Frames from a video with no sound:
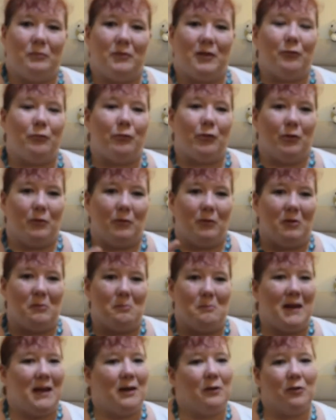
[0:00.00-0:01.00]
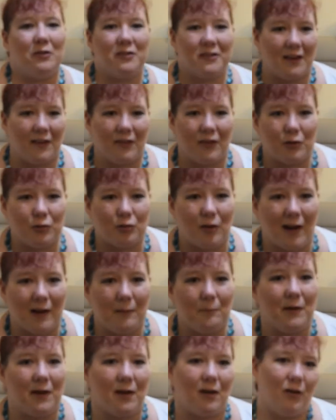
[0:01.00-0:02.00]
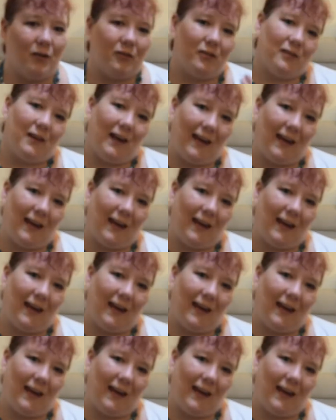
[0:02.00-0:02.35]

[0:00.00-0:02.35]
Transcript: different meals that they're trying because